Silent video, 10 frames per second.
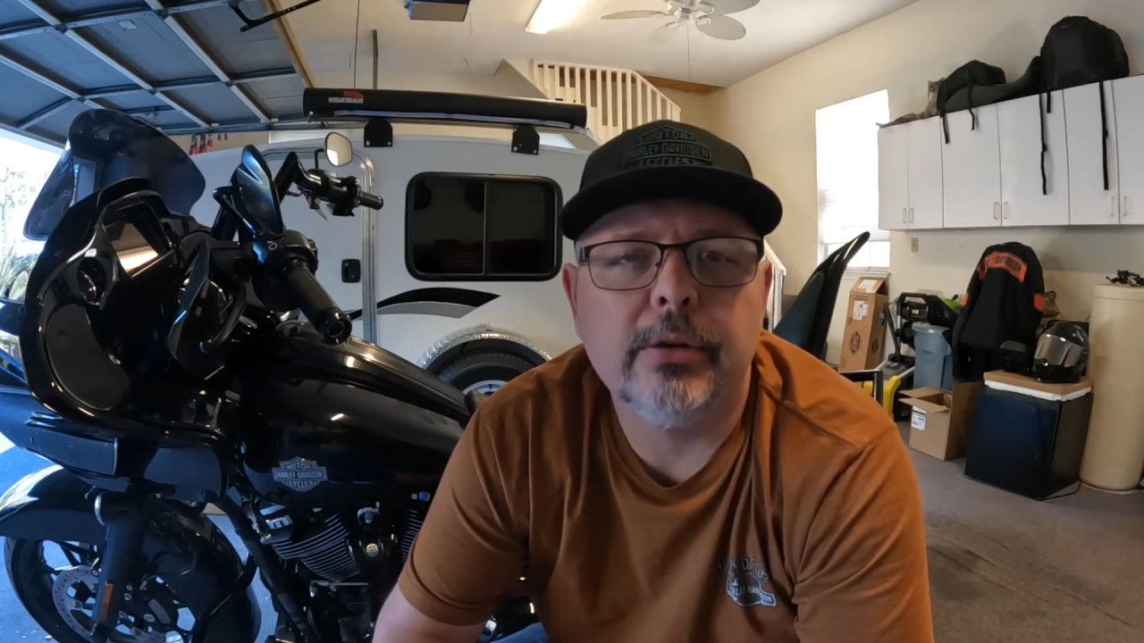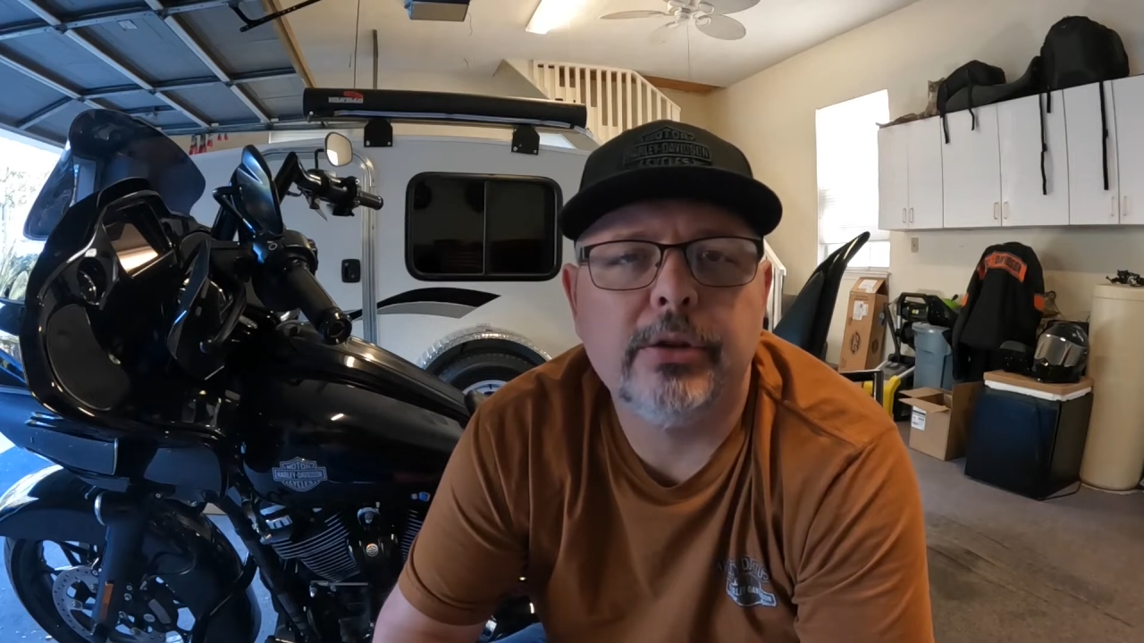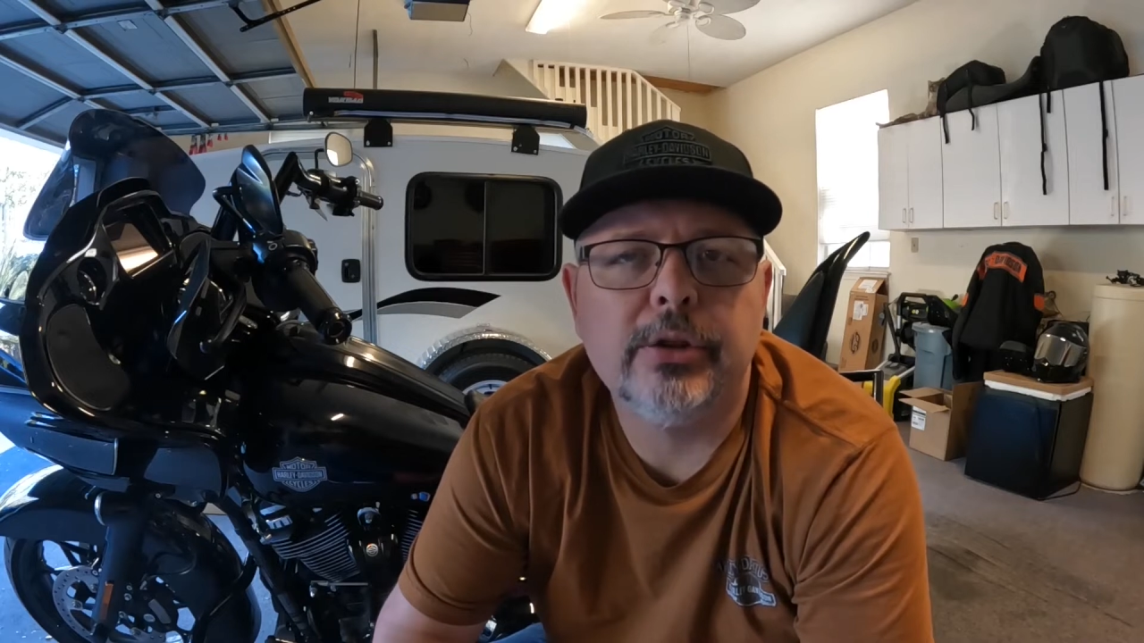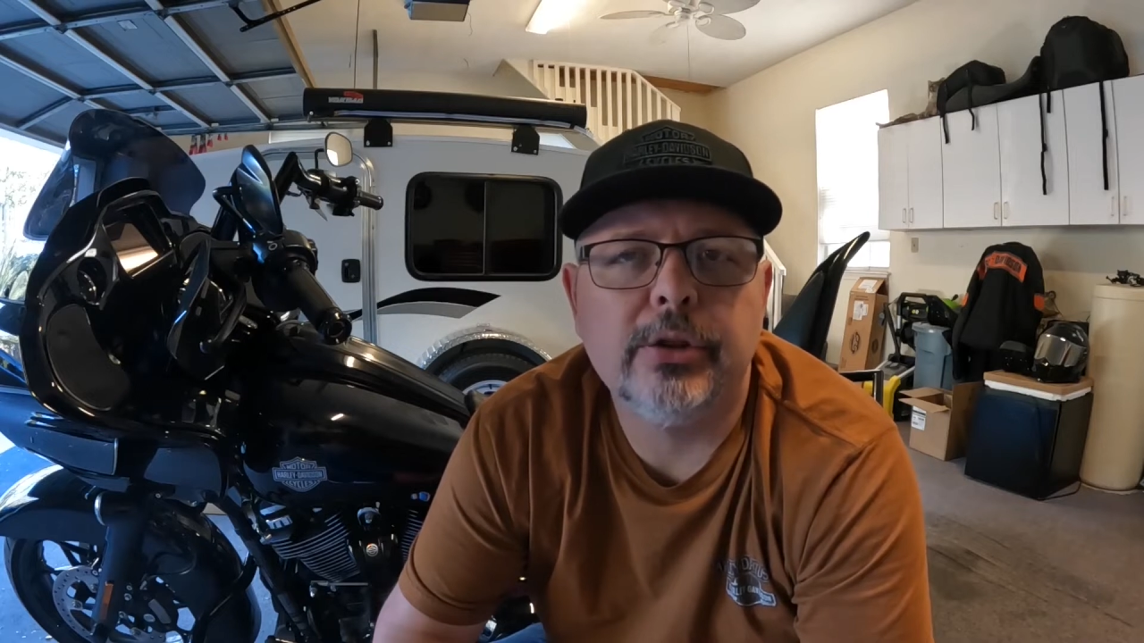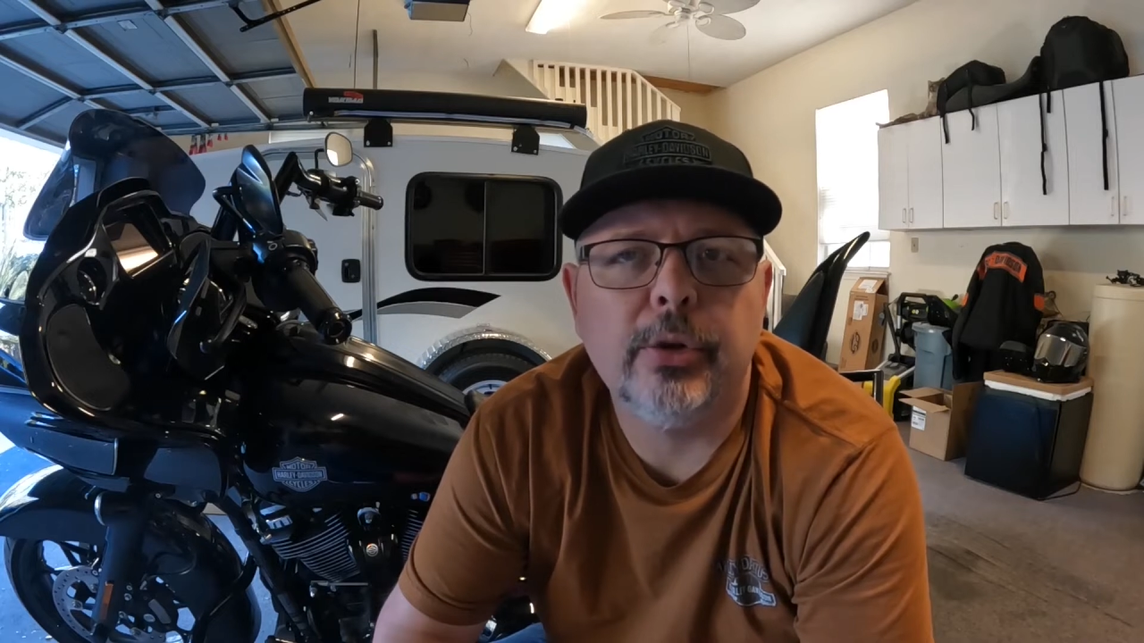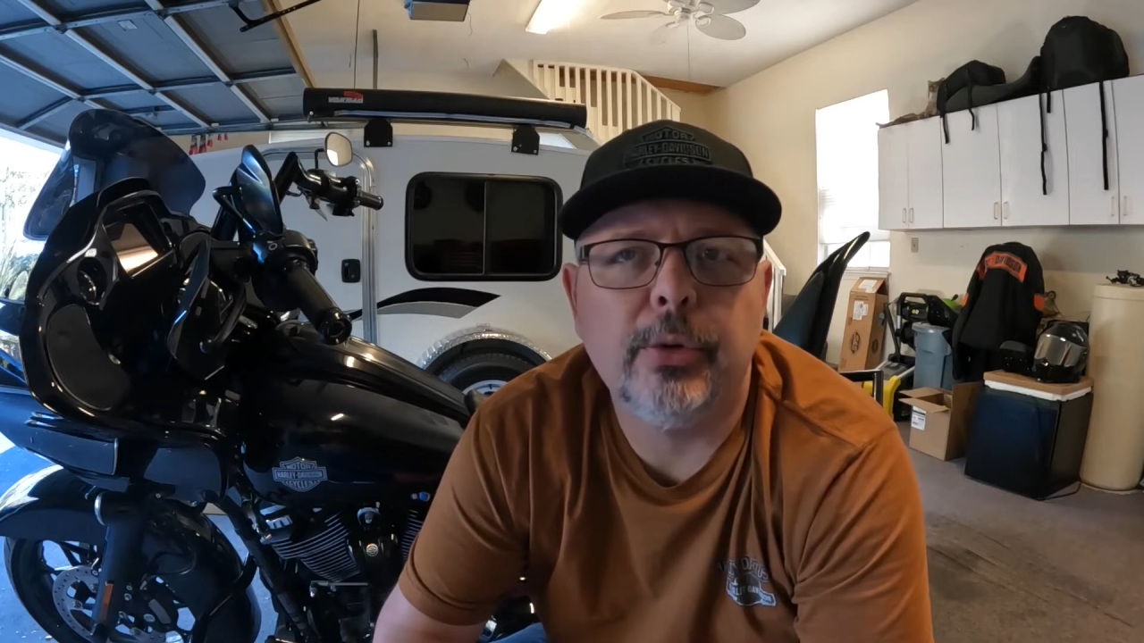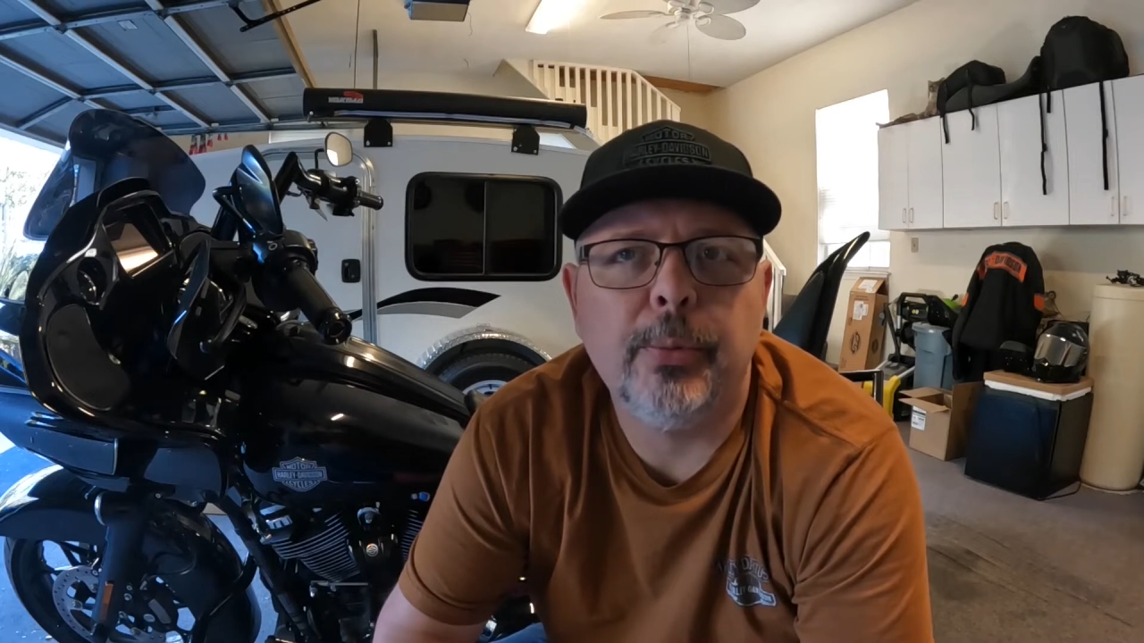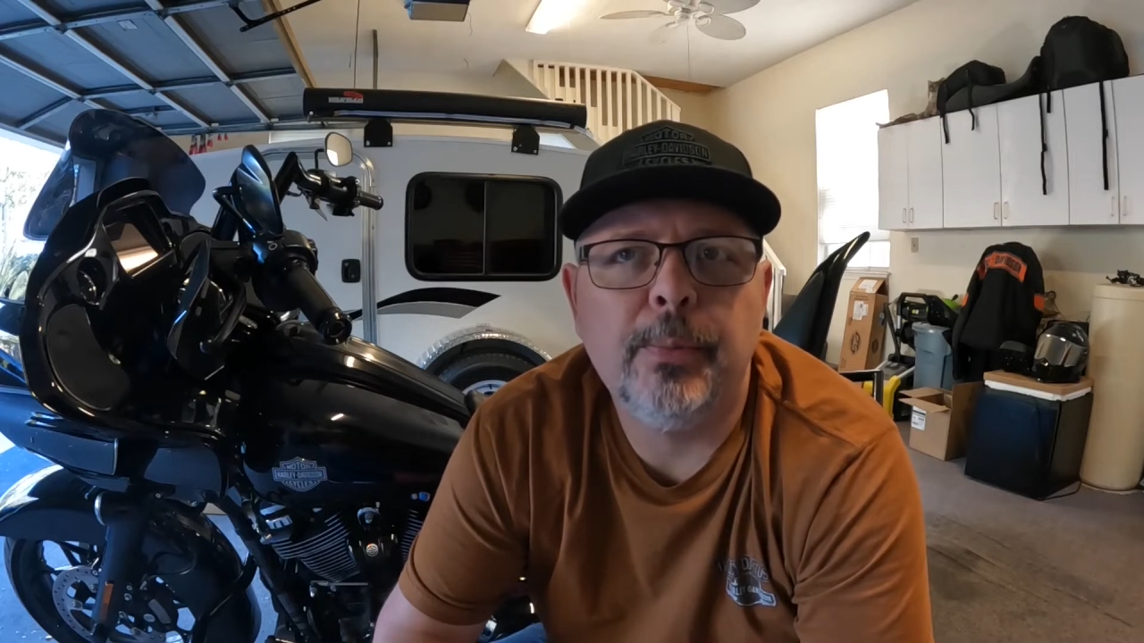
so